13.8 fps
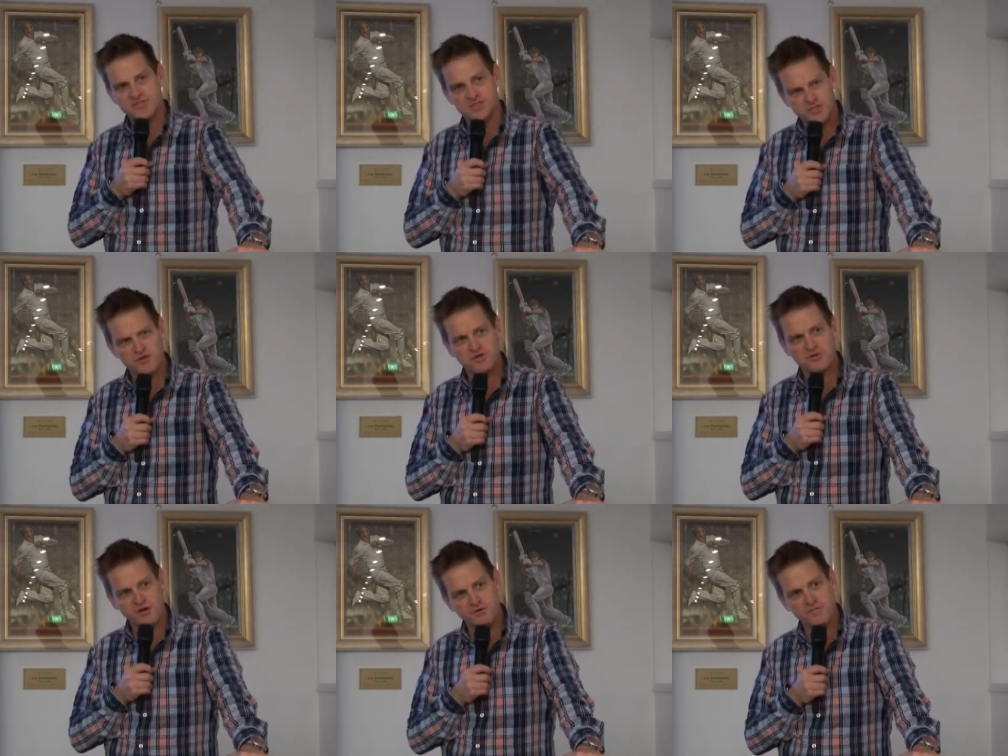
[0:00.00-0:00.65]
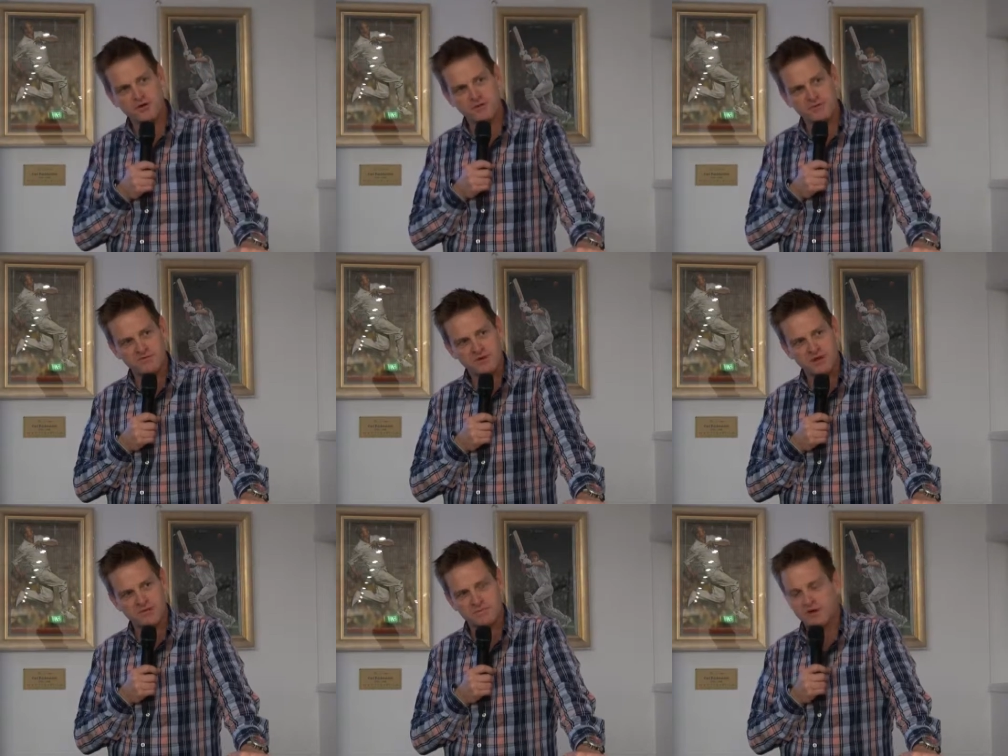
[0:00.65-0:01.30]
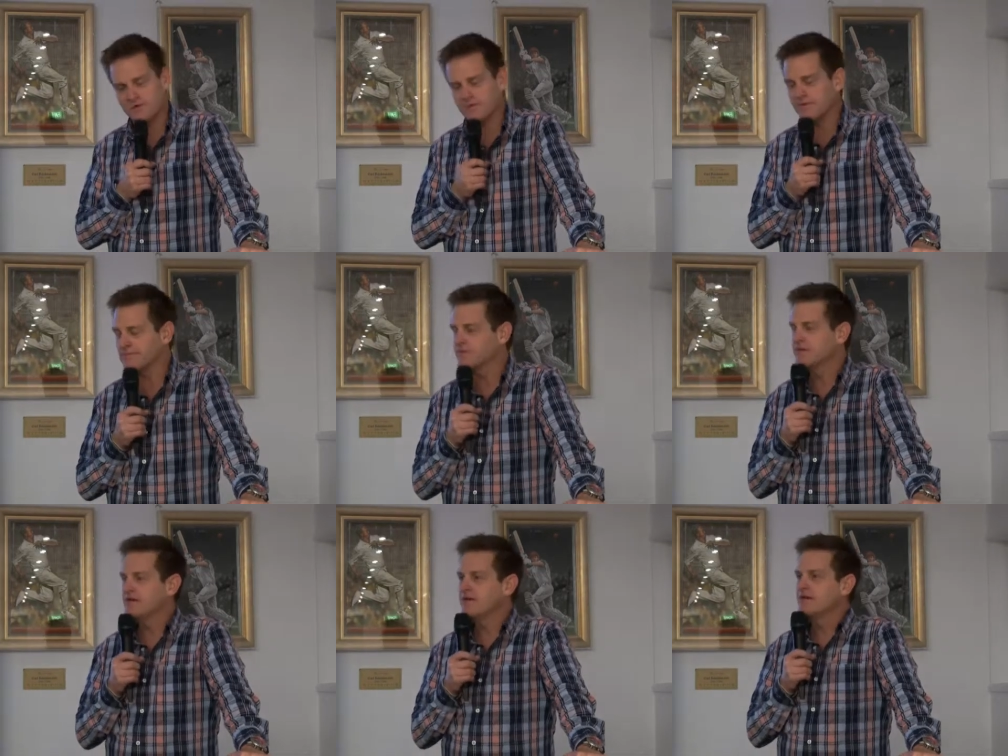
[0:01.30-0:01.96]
He said, sure, not a problem, not a problem.